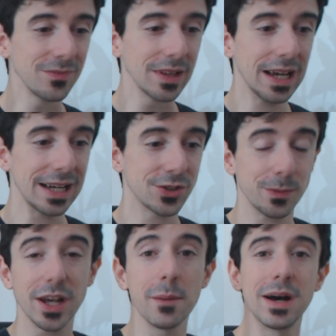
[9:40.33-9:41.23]
to
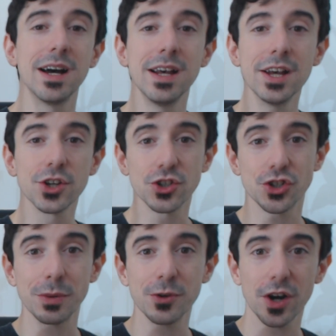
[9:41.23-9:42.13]
become a
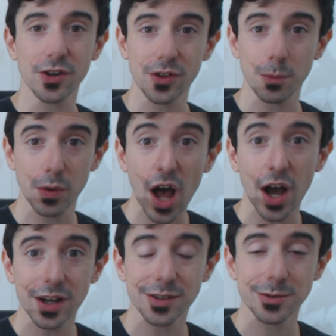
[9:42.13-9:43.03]
contributor on their
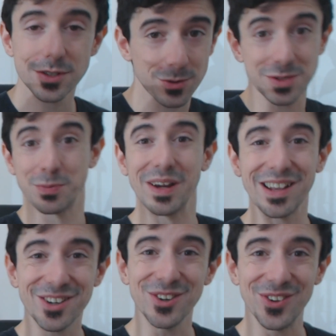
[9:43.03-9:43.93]
blog, which was
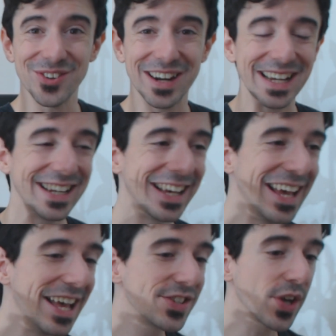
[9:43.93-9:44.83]
pretty cool, right?
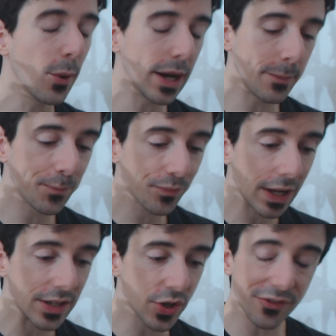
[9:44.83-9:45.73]
So
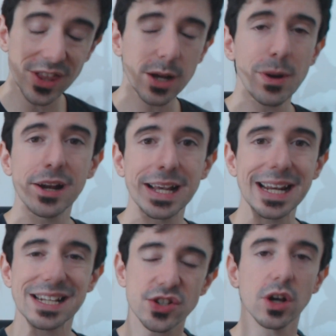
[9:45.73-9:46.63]
so if you think about it,
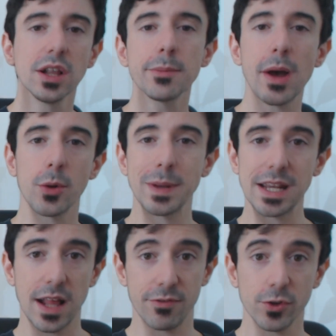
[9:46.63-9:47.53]
it's all about
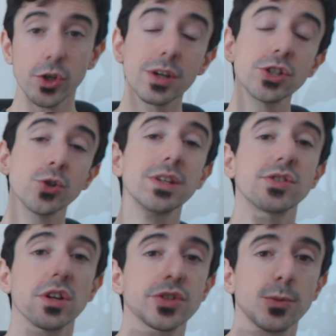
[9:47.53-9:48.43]
being helpful. You can do
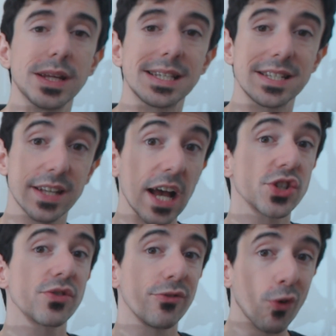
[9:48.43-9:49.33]
this also with
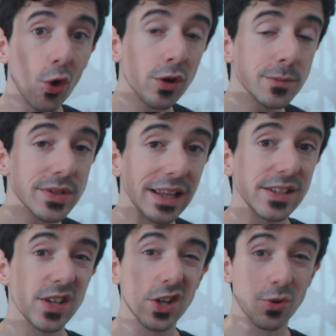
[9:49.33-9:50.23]
discussion forums and
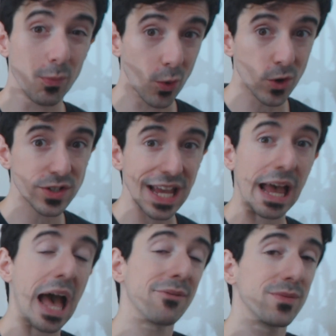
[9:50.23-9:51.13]
discussion boards. I
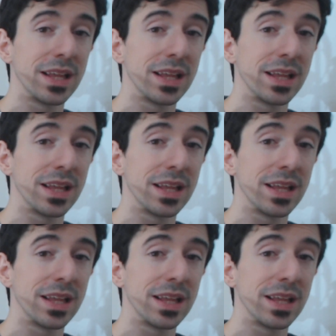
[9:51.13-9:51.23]
have